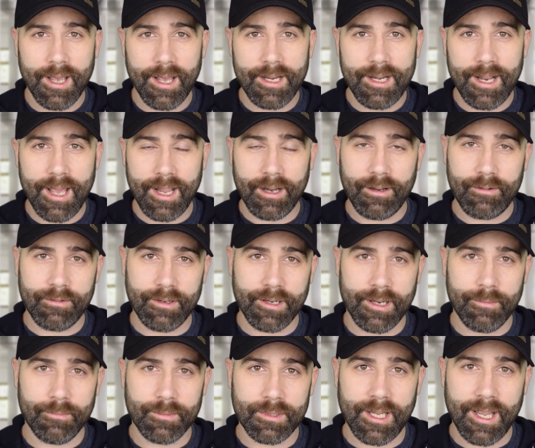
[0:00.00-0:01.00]
and
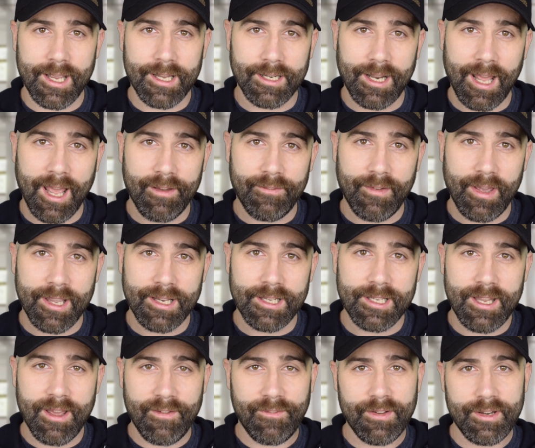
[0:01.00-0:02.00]
acronyms and have a
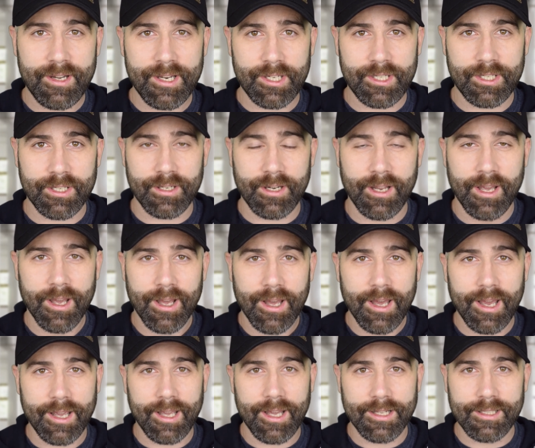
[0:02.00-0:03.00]
definition
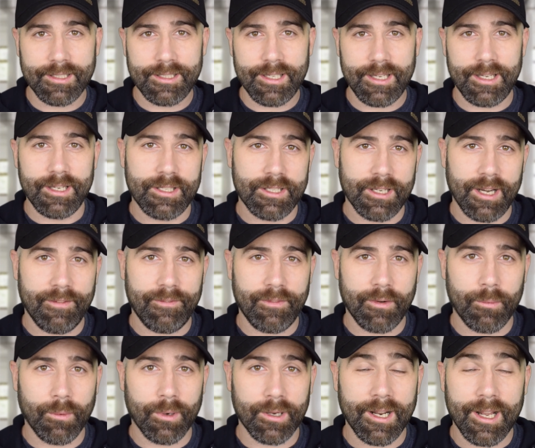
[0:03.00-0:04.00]
against each and every
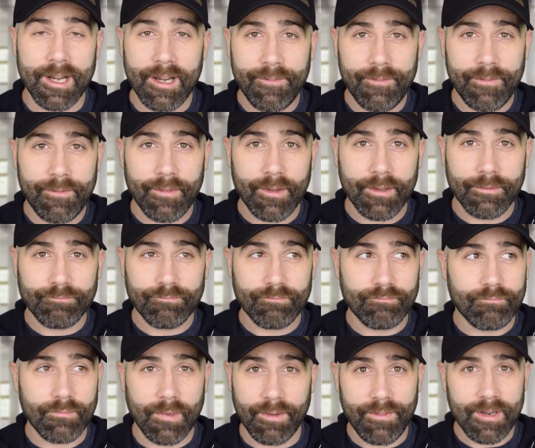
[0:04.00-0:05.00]
one. And
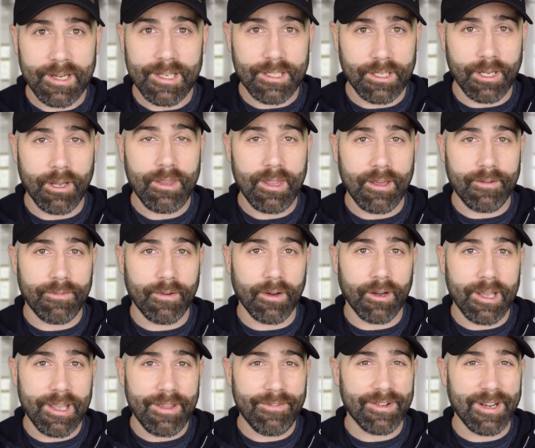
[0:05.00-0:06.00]
if you need to go that far,
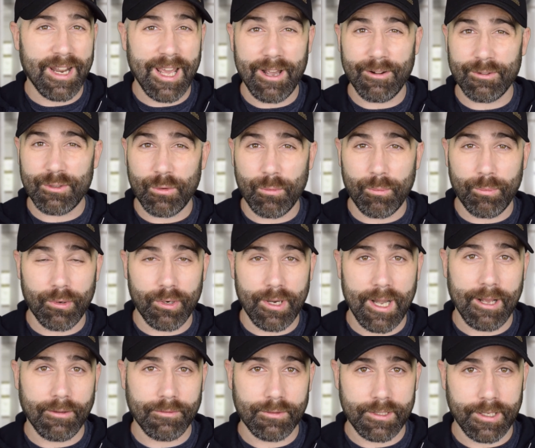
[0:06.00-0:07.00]
even how to
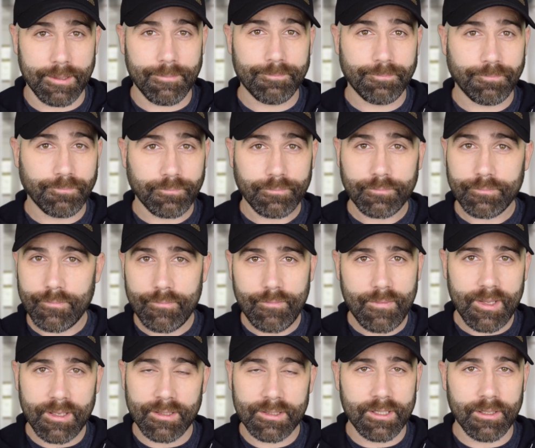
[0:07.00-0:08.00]
pronounce it.
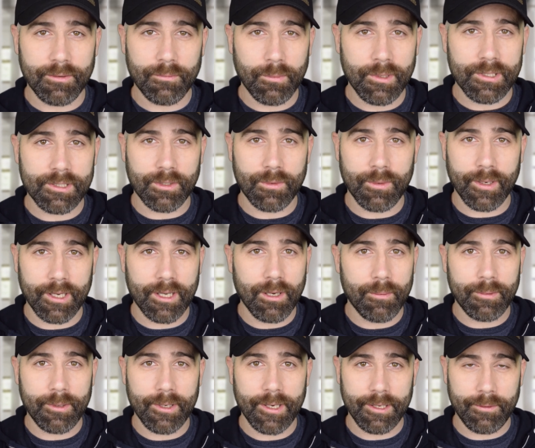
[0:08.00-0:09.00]
Certain words are quite
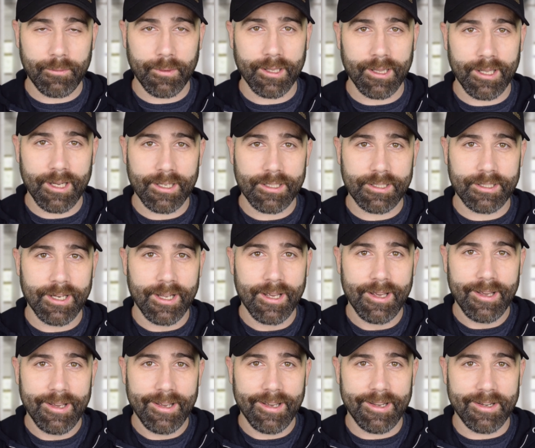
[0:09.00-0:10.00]
complicated, quite large,
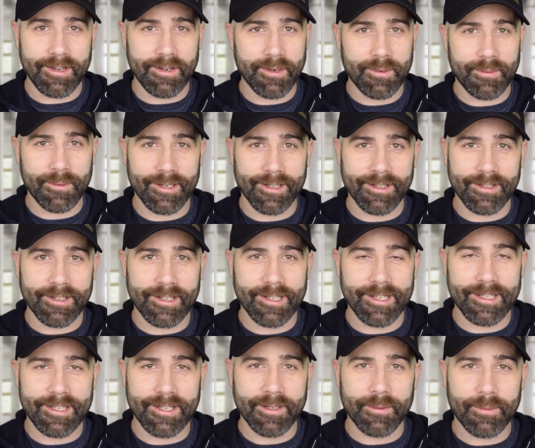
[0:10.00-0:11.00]
and you don't want to look an
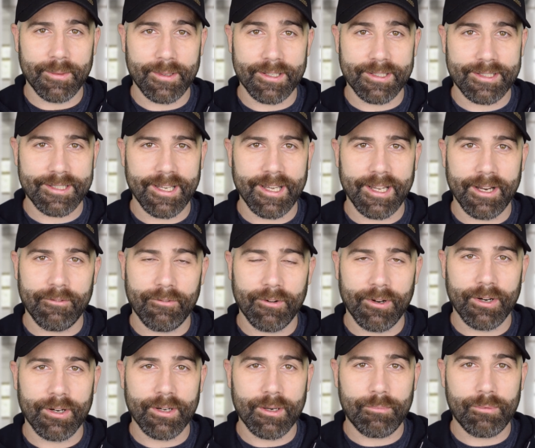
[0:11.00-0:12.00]
idiot when you're saying it
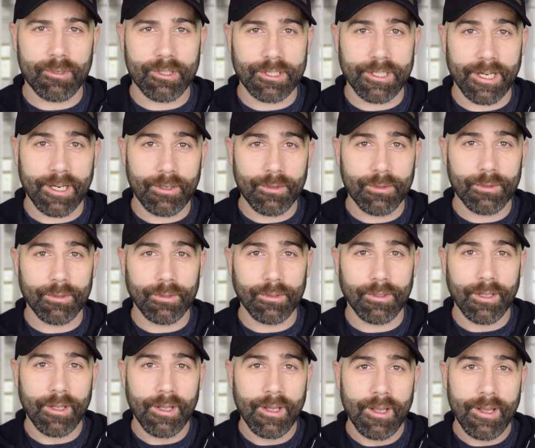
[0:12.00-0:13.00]
wrong on a project call.
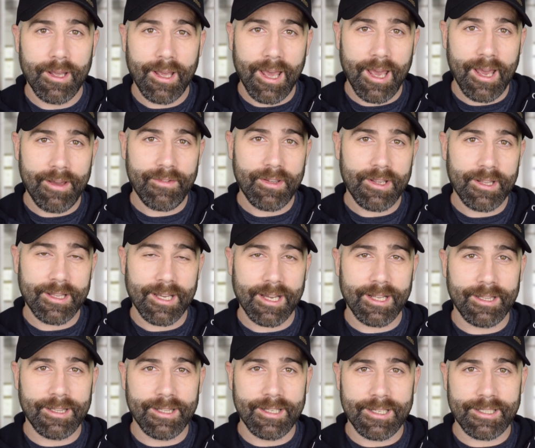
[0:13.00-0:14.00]
Having that
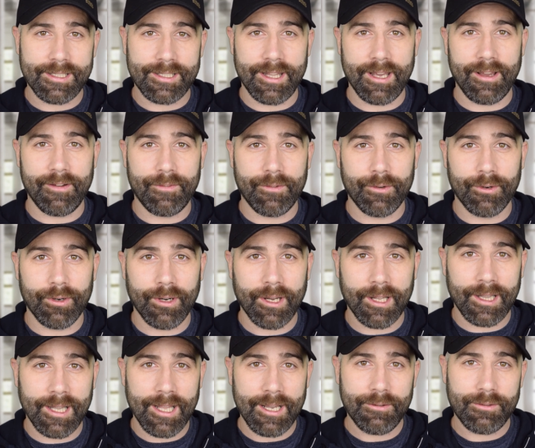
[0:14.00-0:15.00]
list, therefore,
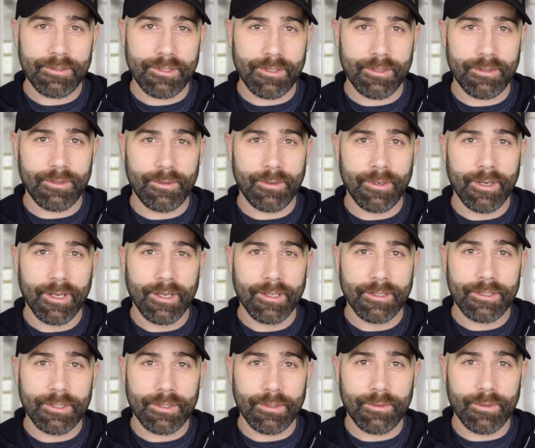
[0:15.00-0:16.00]
allows you
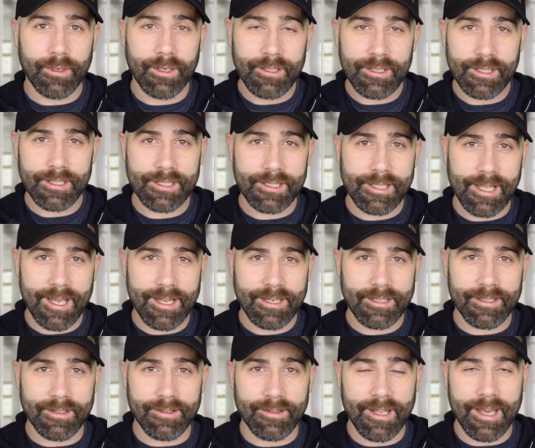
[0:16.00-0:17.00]
to understand
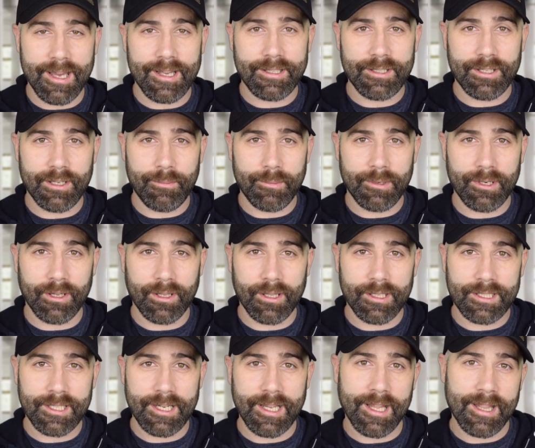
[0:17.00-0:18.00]
their
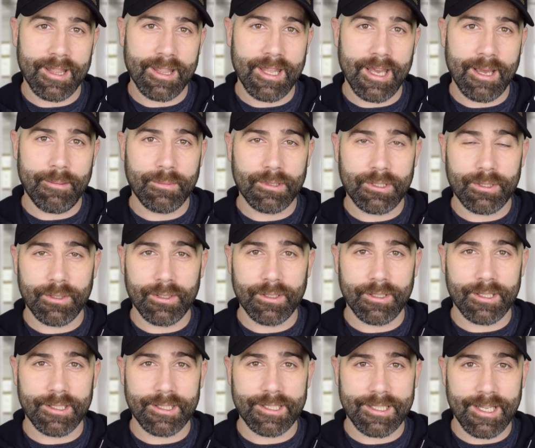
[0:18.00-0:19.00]
terminology and them to
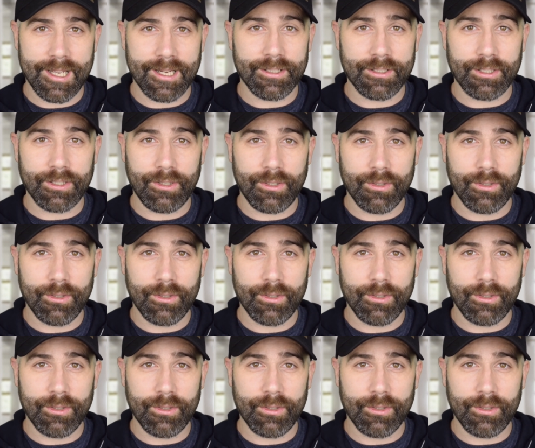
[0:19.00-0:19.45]
understand